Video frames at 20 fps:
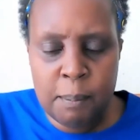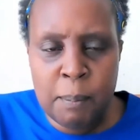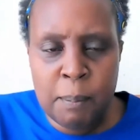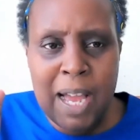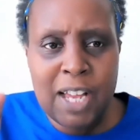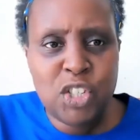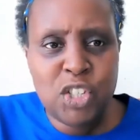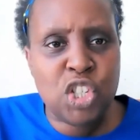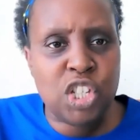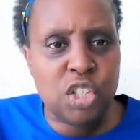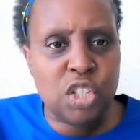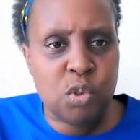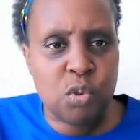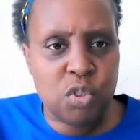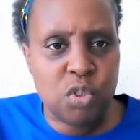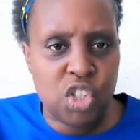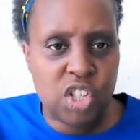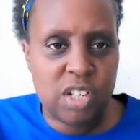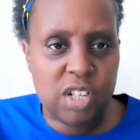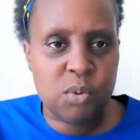march into
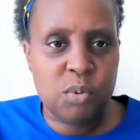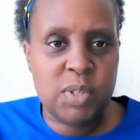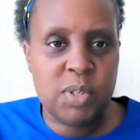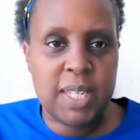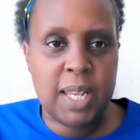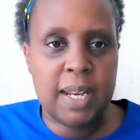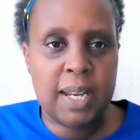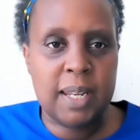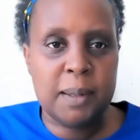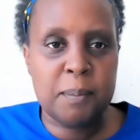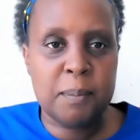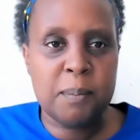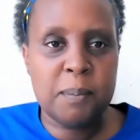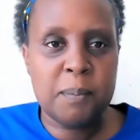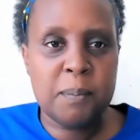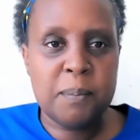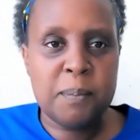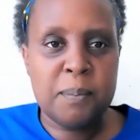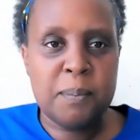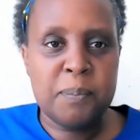Jerusalem,
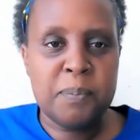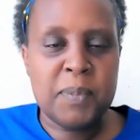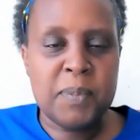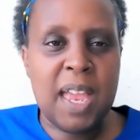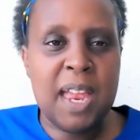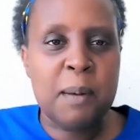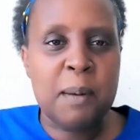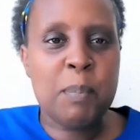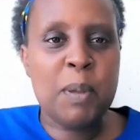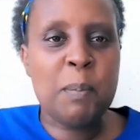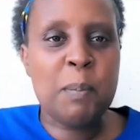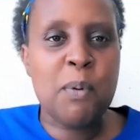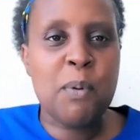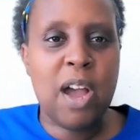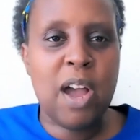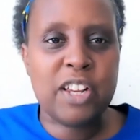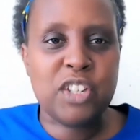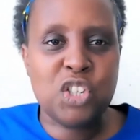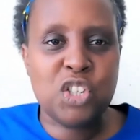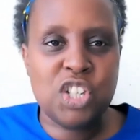and people
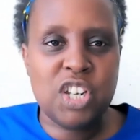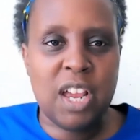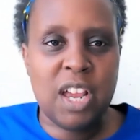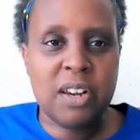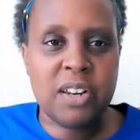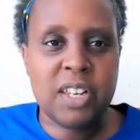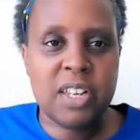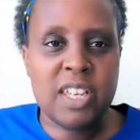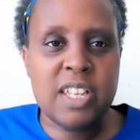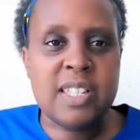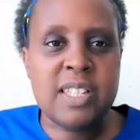are cheering,